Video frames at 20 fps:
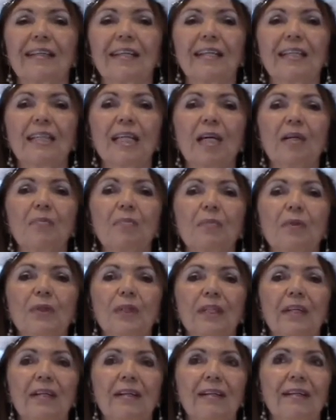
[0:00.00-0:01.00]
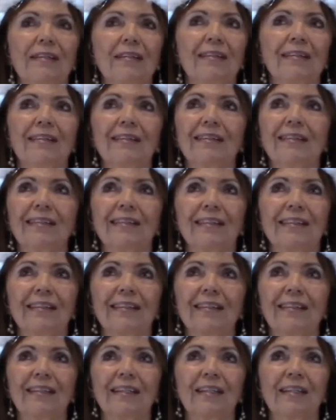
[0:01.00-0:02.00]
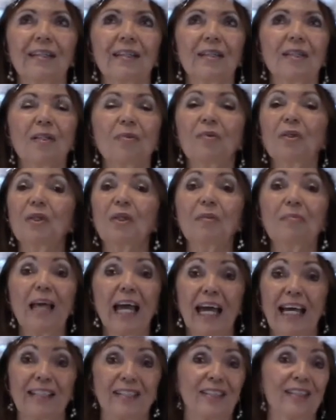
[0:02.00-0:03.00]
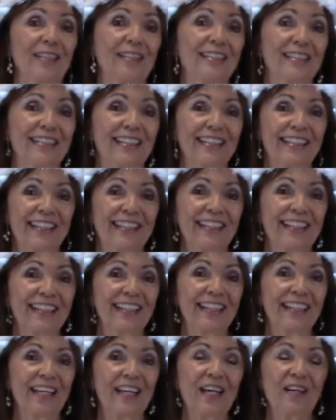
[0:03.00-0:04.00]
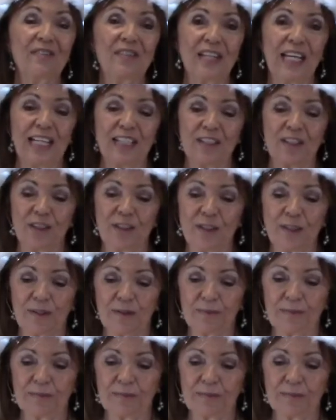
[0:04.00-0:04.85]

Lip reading: that put on the beauty pageant of nature.